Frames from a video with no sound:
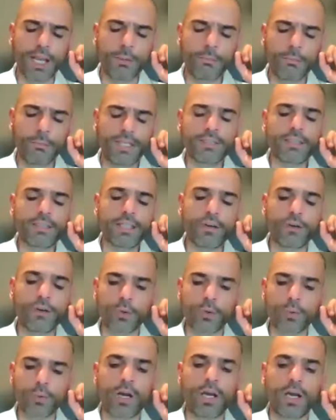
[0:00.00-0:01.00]
there
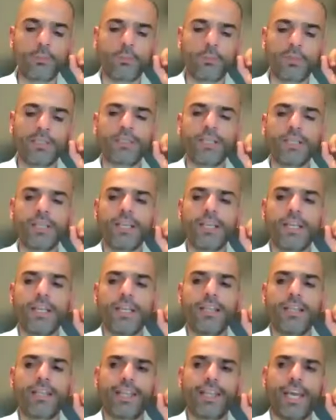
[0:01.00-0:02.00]
a requirement
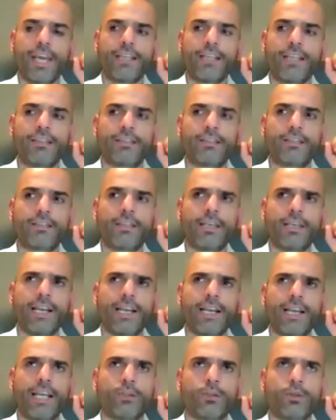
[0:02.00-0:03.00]
that the
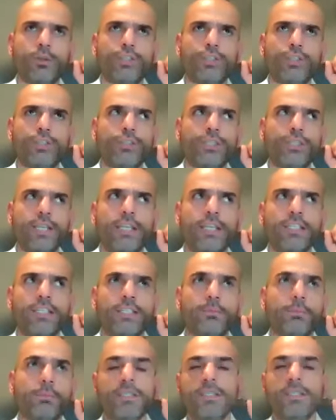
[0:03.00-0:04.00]
landlord use any
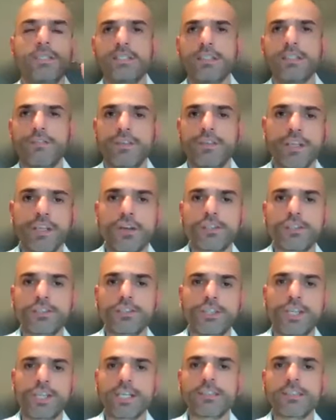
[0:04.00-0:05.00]
specific
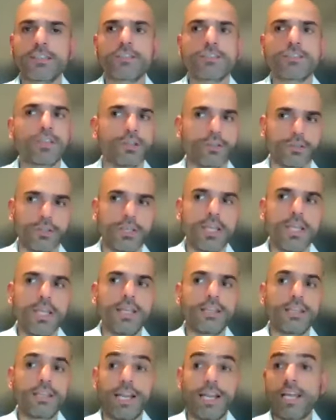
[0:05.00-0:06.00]
contractors? No,
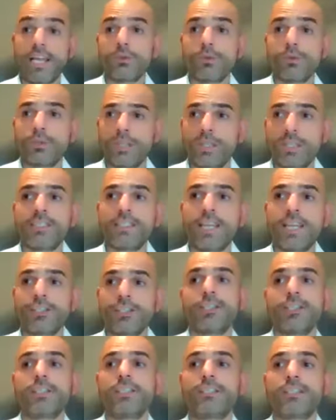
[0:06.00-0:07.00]
the landlord is
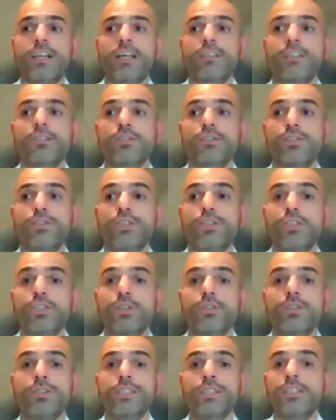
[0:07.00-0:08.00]
actually entitled to
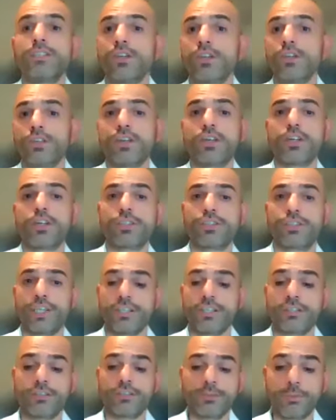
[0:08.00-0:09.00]
use his own
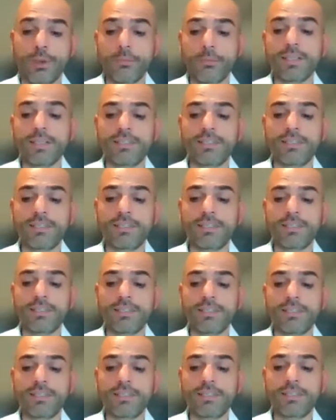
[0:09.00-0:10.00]
contractors. Remember,
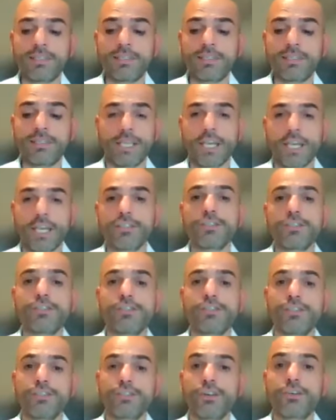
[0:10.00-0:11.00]
has an obligation
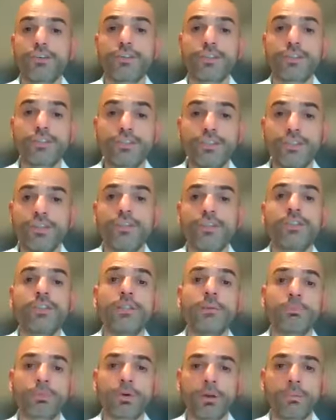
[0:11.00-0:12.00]
to return
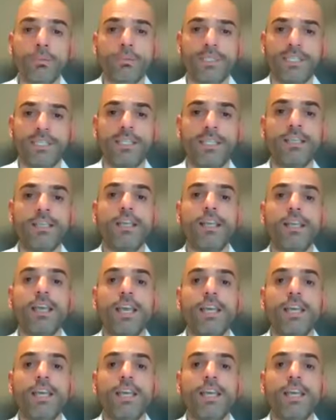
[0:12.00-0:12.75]
the property